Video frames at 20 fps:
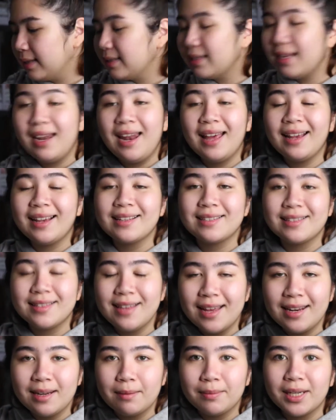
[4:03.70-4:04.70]
Kasi like I
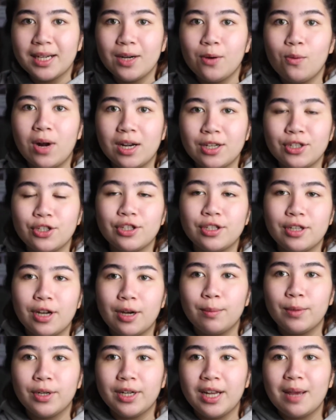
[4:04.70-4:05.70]
said, I'm gonna watch
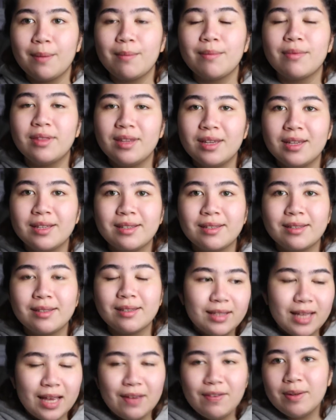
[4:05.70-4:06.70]
Sermonem this
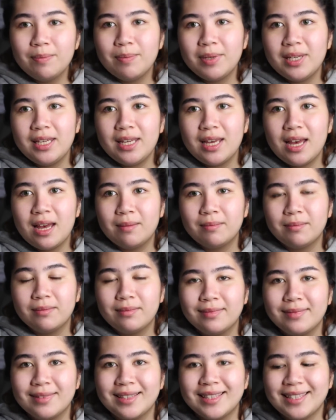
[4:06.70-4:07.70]
7
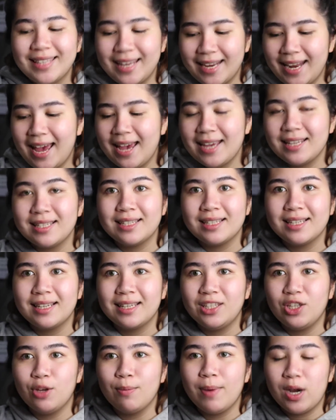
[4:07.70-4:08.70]
p.m. tonight.
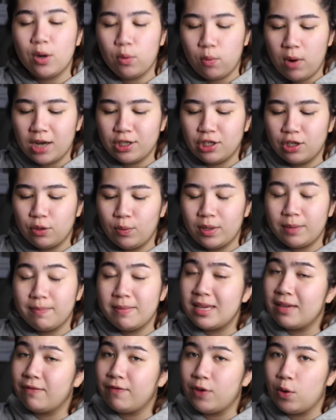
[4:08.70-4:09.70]
You better watch it with
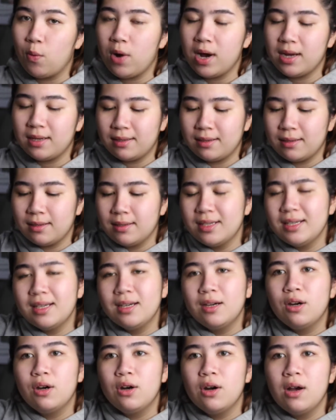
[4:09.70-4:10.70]
me if you want.
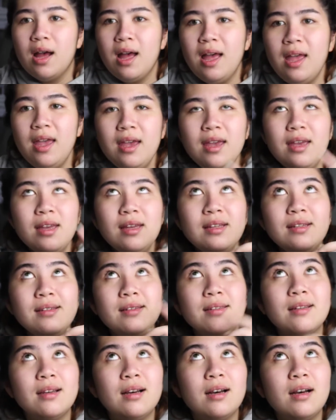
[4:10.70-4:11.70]

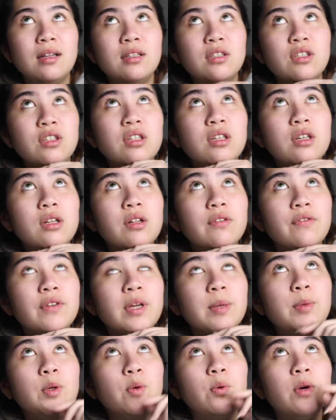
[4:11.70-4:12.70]
And until
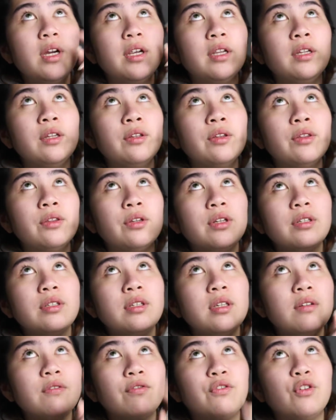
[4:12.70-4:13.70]
February
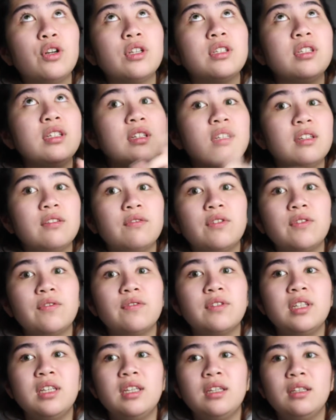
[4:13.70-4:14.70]
13, 14, and
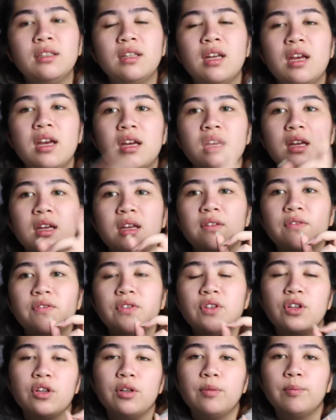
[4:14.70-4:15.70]
15, if
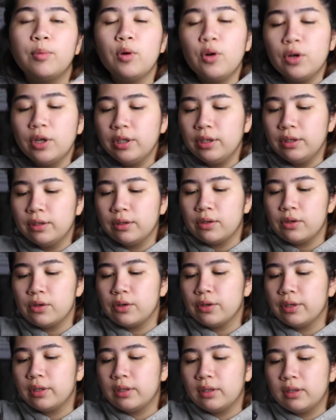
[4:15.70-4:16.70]
you're bored
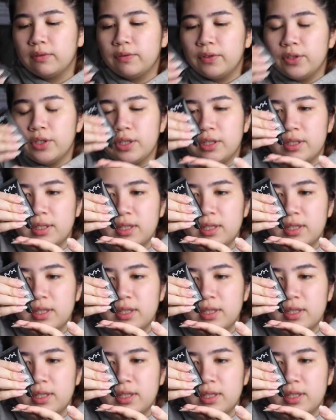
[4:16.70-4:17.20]
or if you're